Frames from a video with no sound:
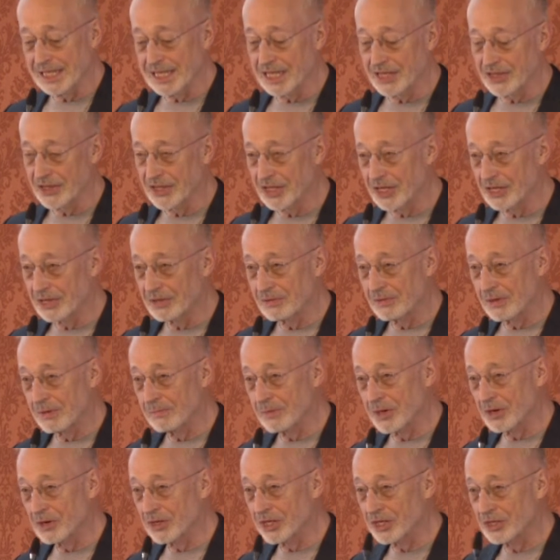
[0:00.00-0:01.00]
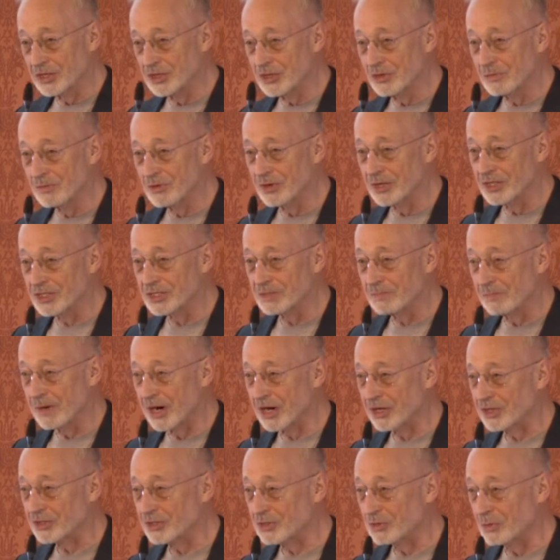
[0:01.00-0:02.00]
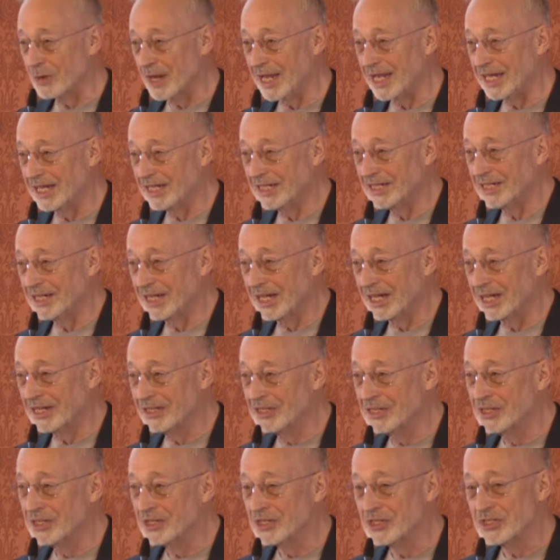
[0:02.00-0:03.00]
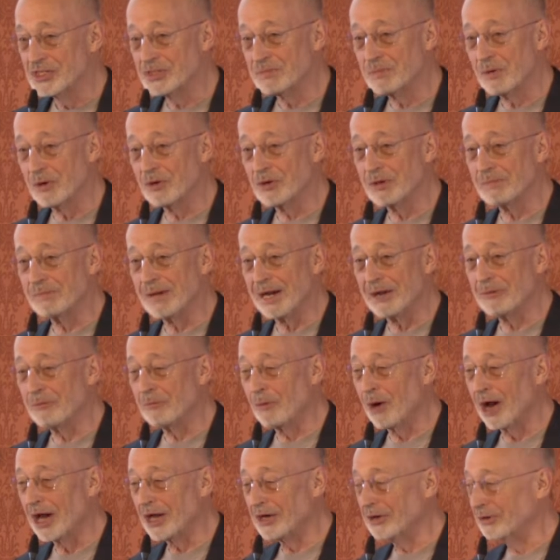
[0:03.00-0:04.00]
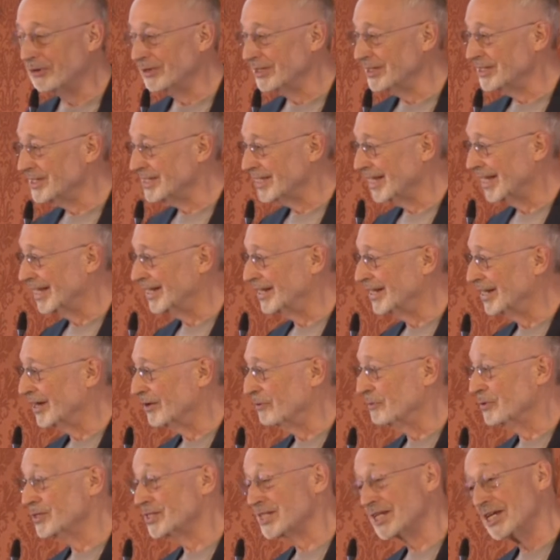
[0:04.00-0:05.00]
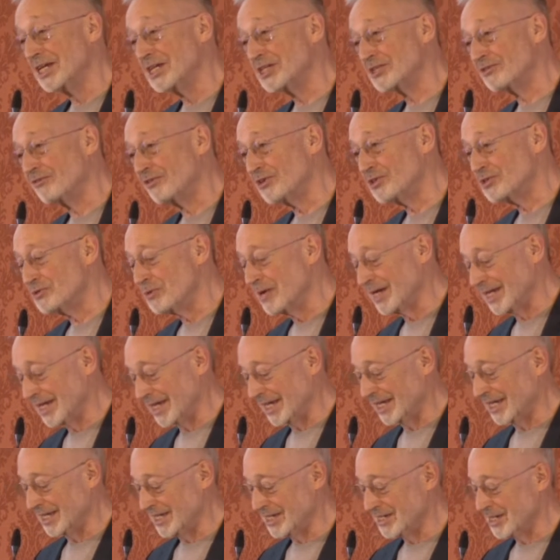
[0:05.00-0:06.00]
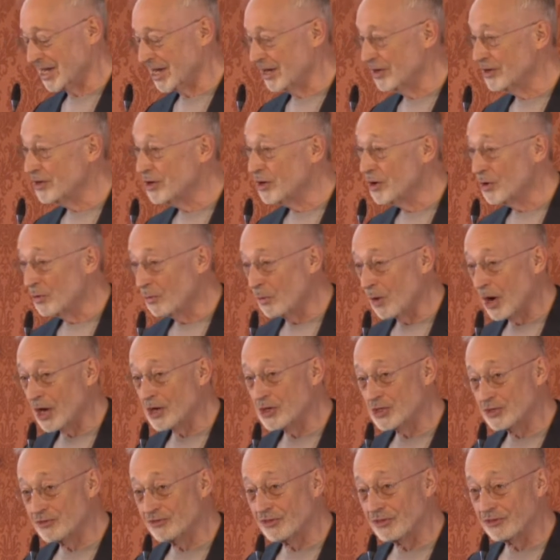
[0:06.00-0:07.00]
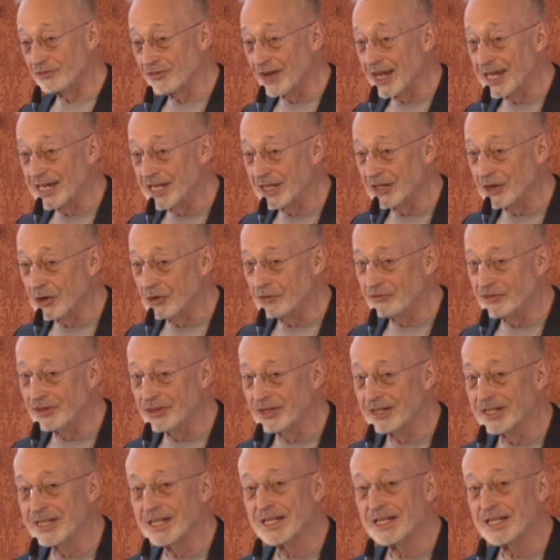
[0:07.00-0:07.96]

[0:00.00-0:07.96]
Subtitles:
the American humorist Mark Twain spoke about water and said, whiskey is for drinking, water's for fighting over.